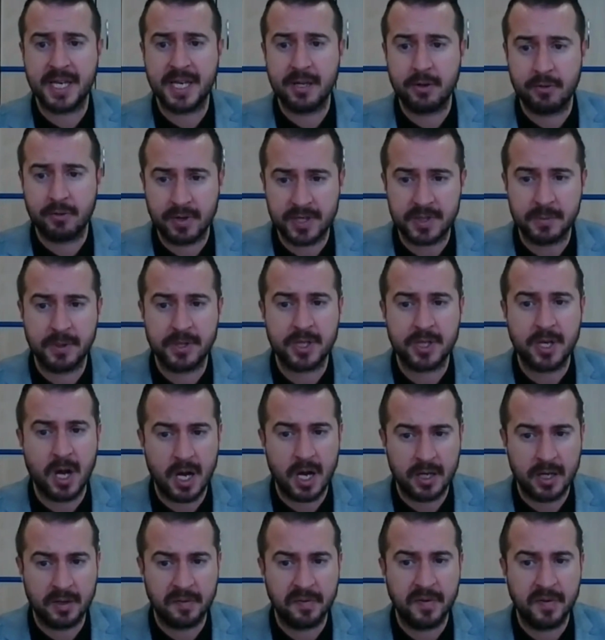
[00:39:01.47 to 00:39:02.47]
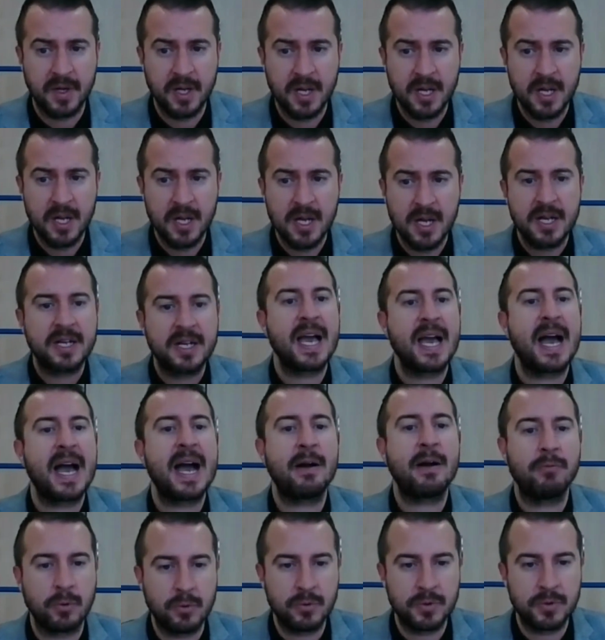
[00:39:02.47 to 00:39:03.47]
sing Christmas kind of
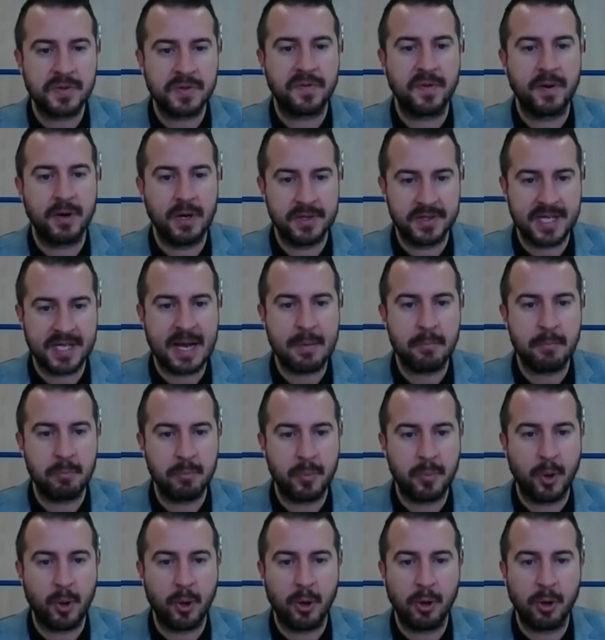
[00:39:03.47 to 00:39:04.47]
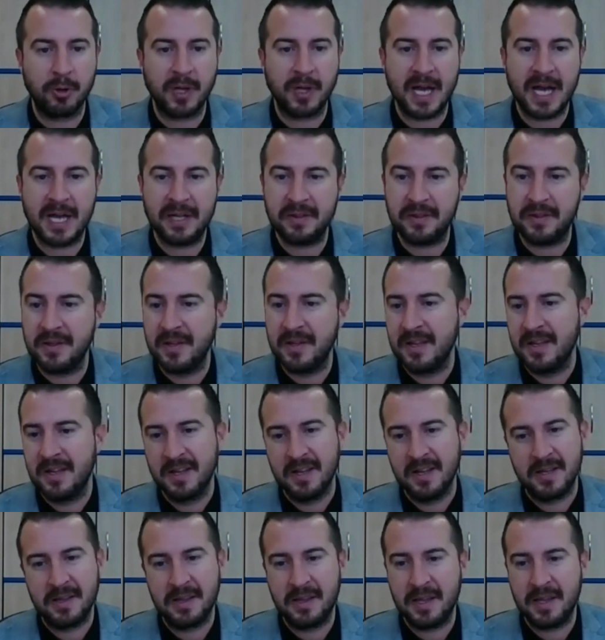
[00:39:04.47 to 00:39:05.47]
carols, for example, and
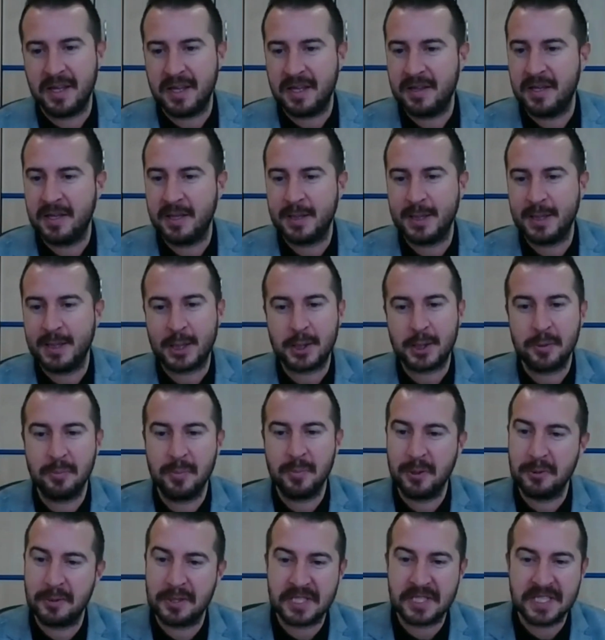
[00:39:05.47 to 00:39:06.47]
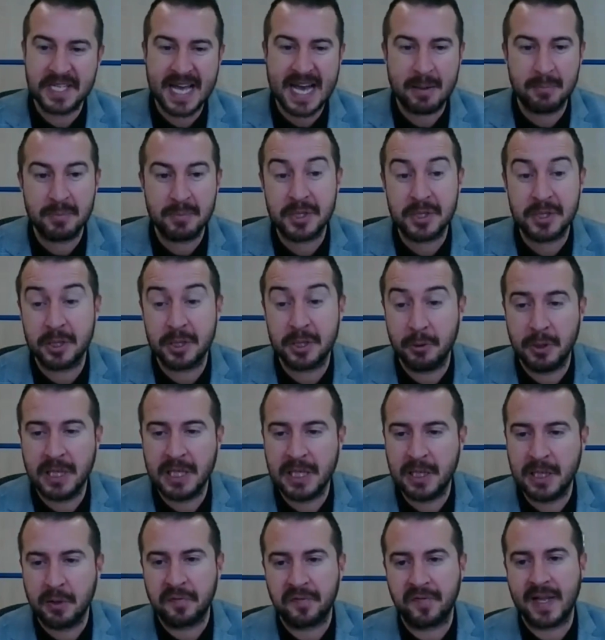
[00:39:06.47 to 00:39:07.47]
the community
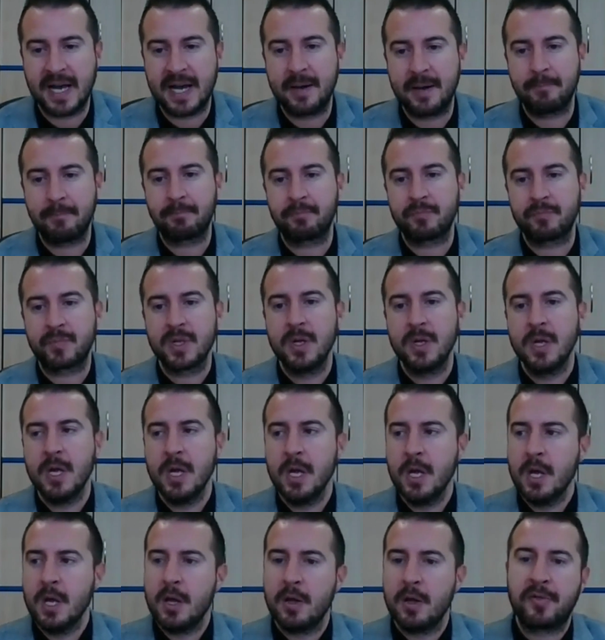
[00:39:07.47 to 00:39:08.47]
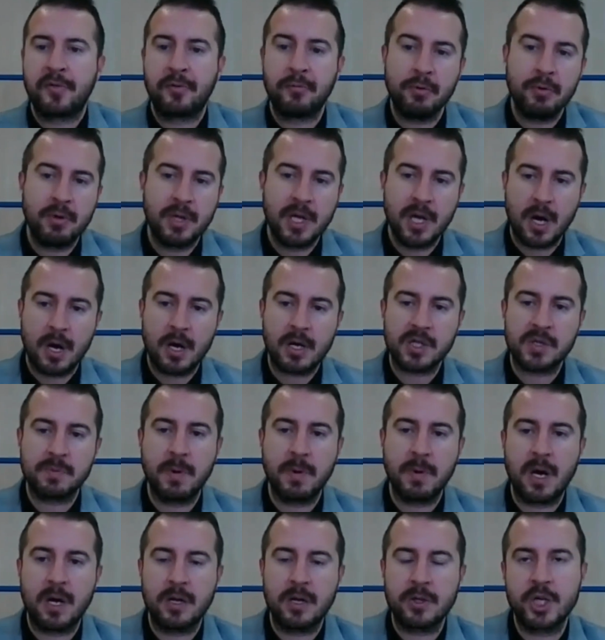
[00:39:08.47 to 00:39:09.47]
absolutely love that. Through the
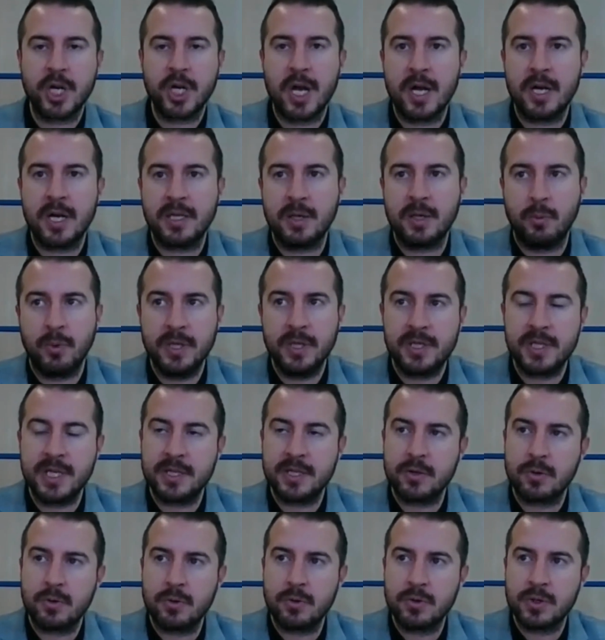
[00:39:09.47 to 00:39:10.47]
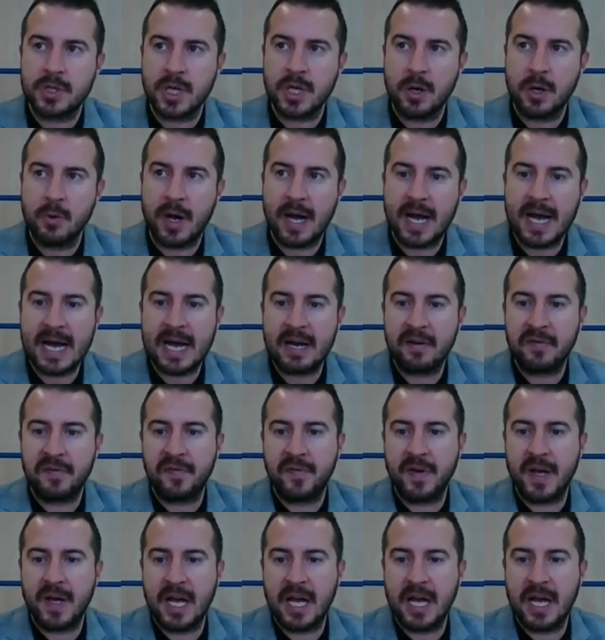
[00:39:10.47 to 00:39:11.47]
Artsmark journey, we did also
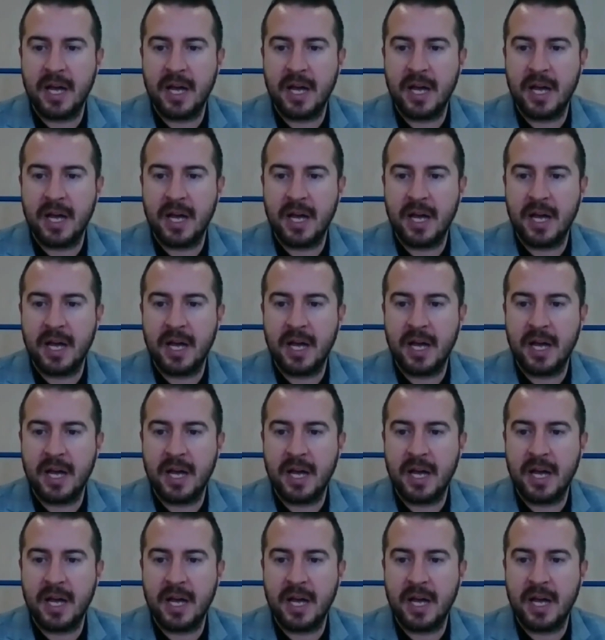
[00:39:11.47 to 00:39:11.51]
have